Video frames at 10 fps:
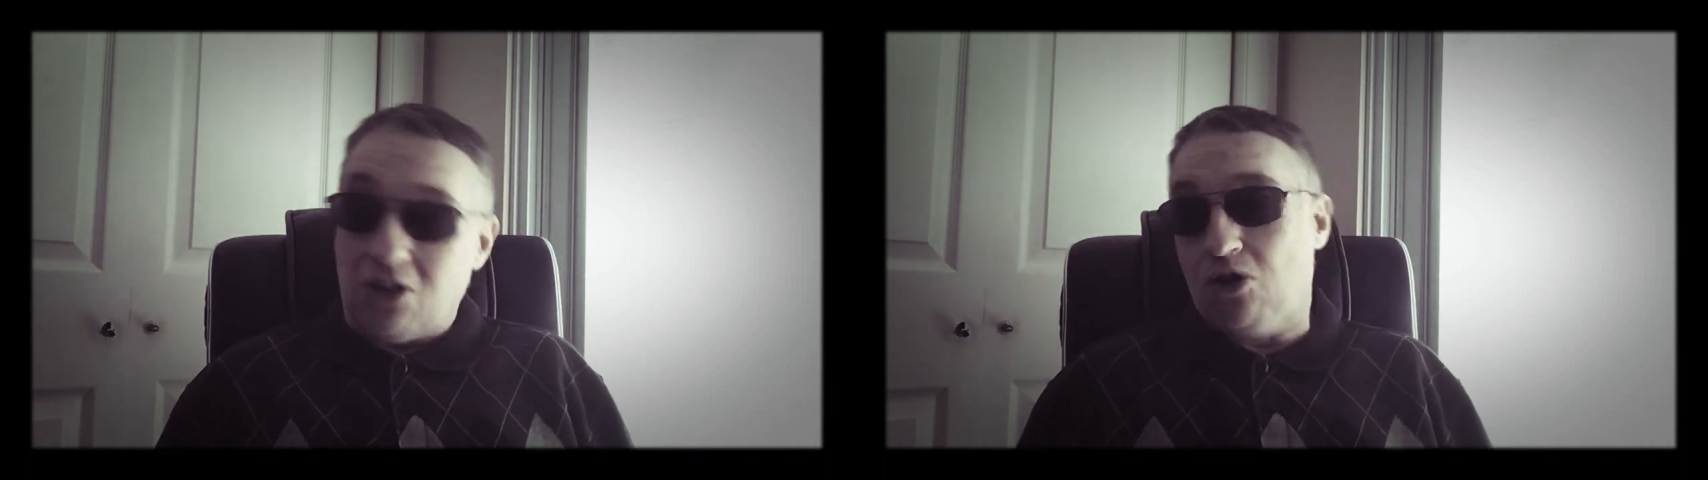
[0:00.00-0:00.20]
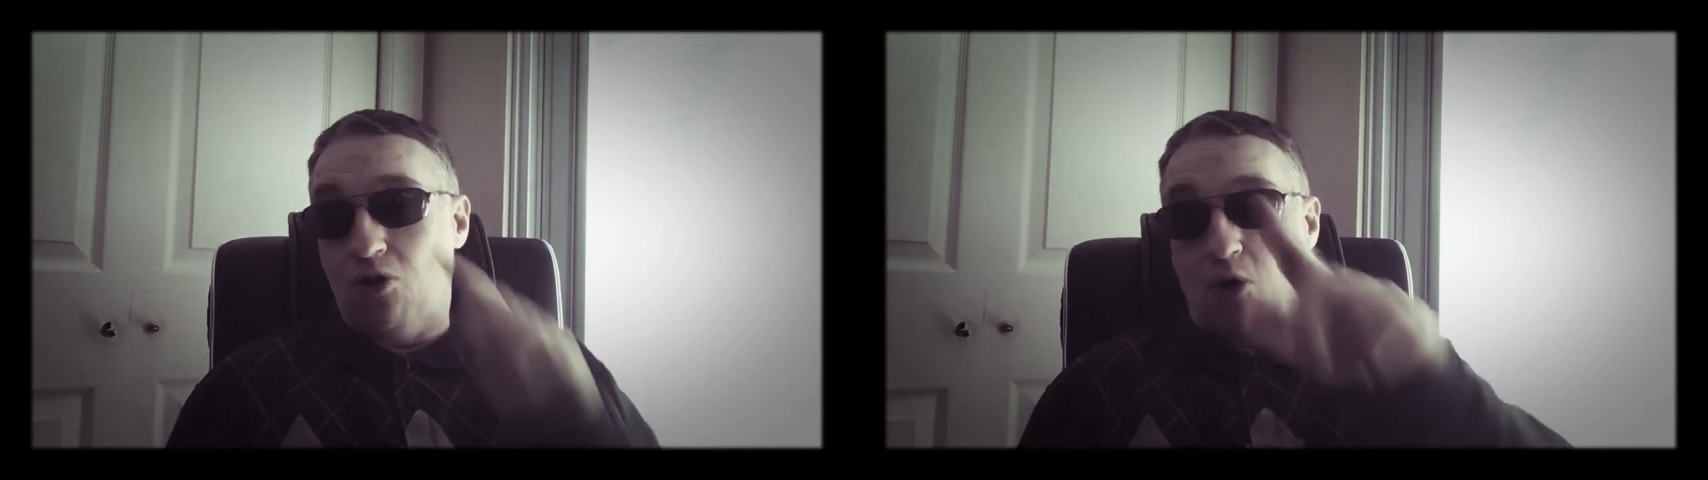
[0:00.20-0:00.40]

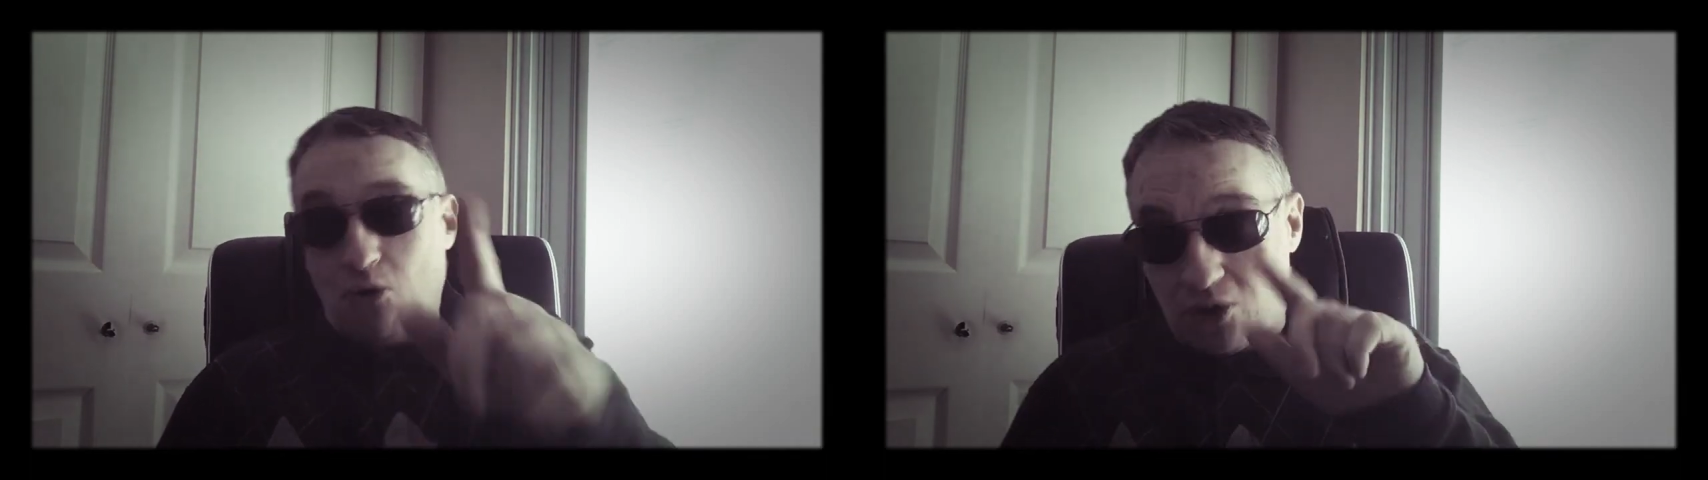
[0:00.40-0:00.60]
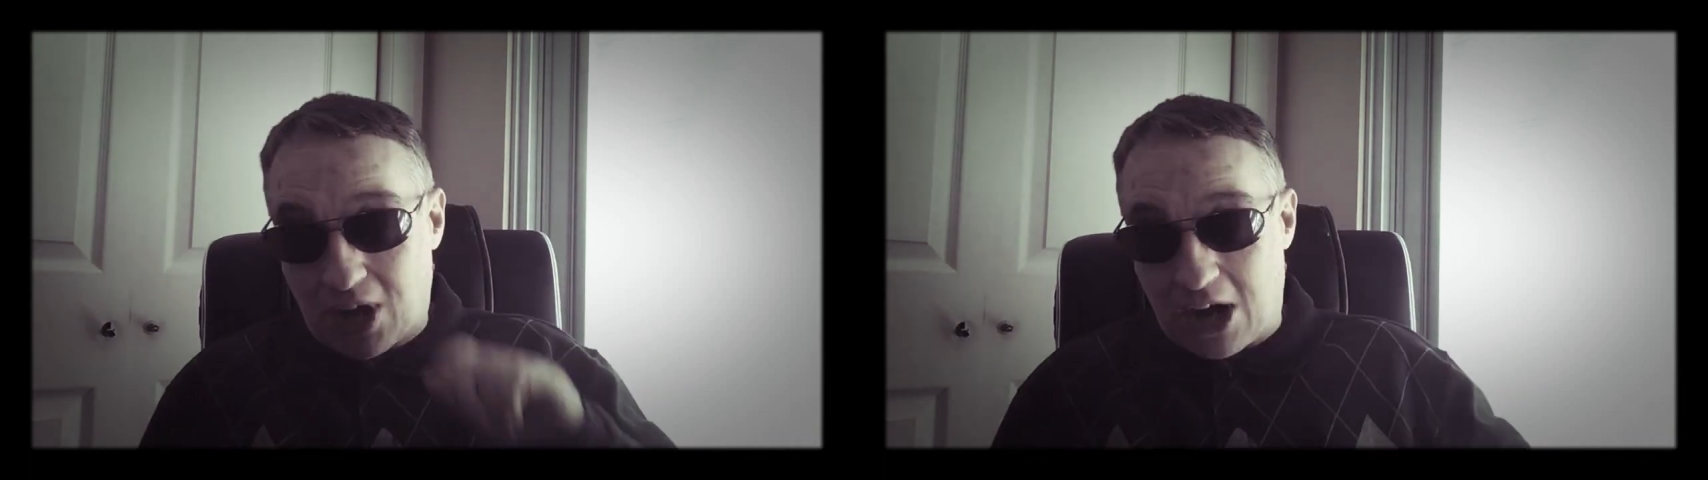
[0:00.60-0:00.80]
you know
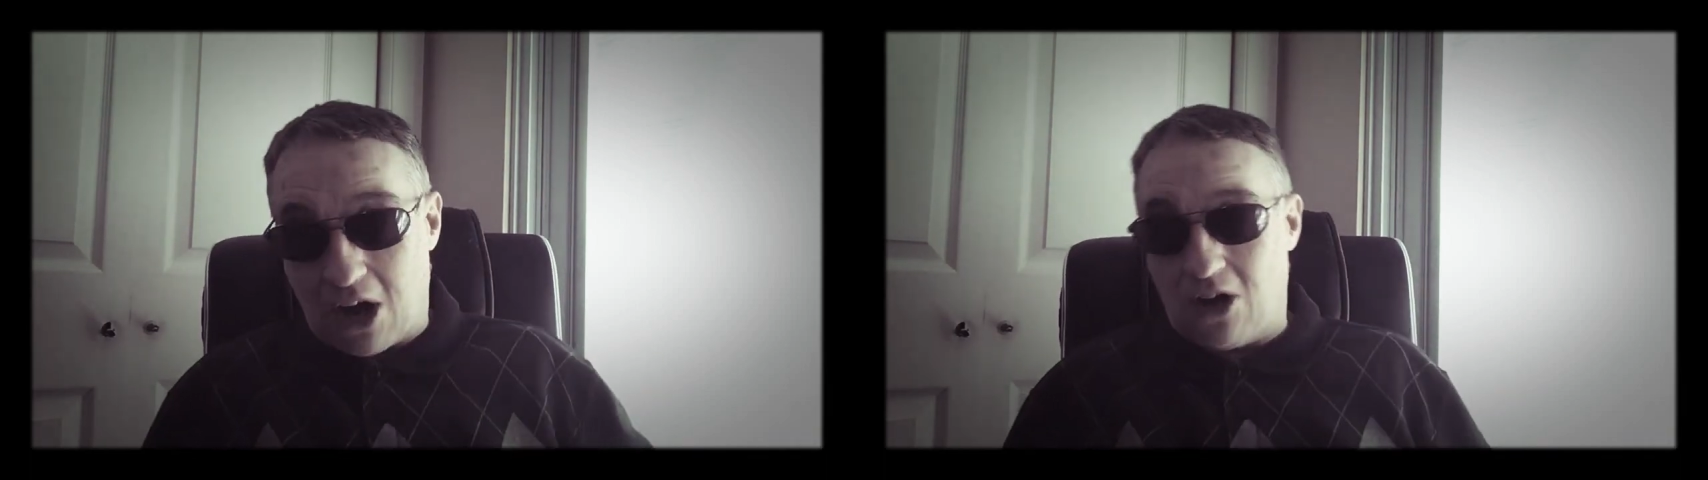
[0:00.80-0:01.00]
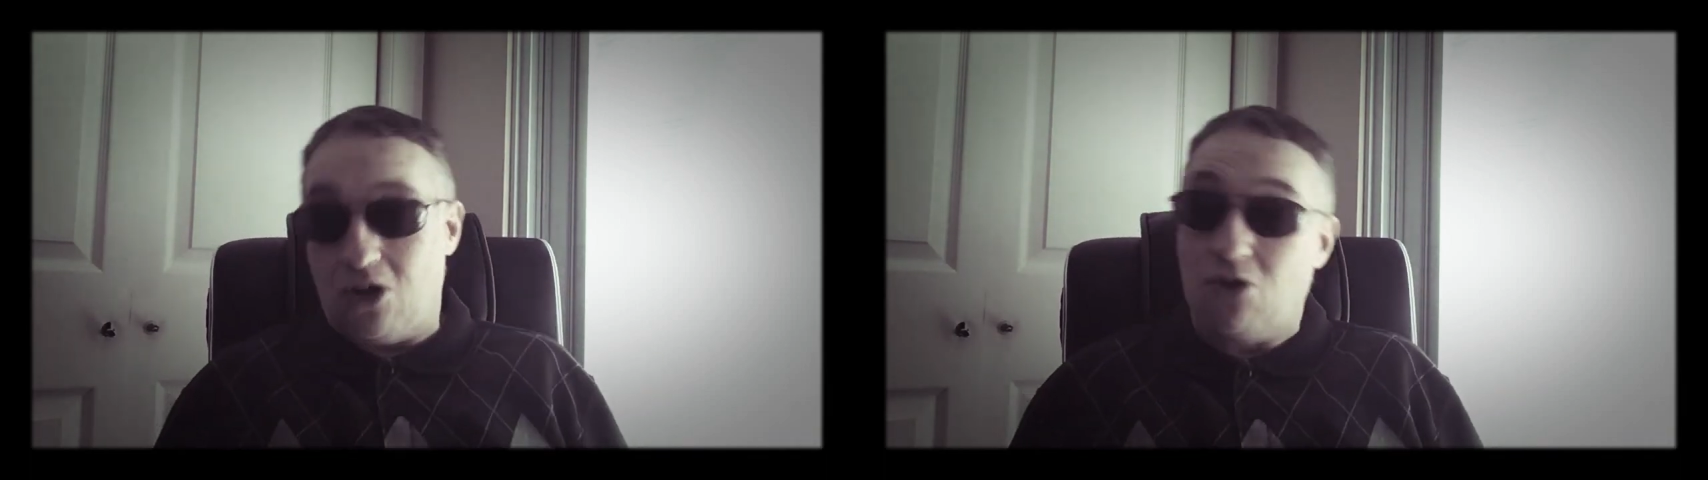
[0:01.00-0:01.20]
who
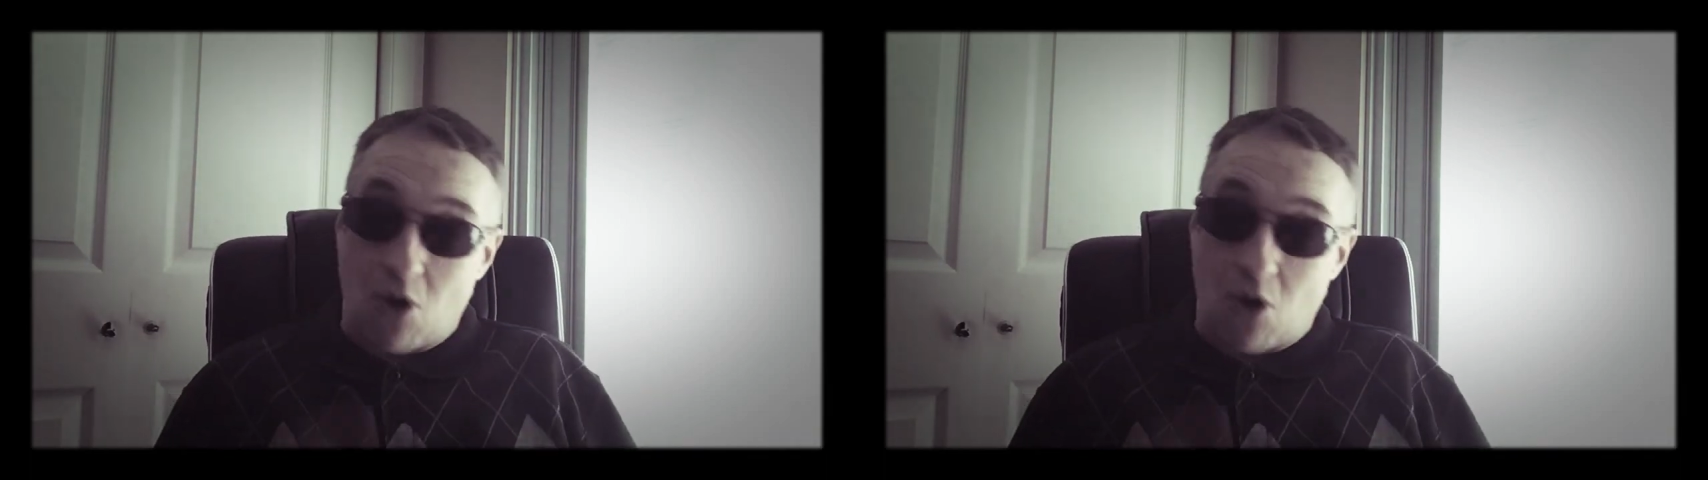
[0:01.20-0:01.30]
they you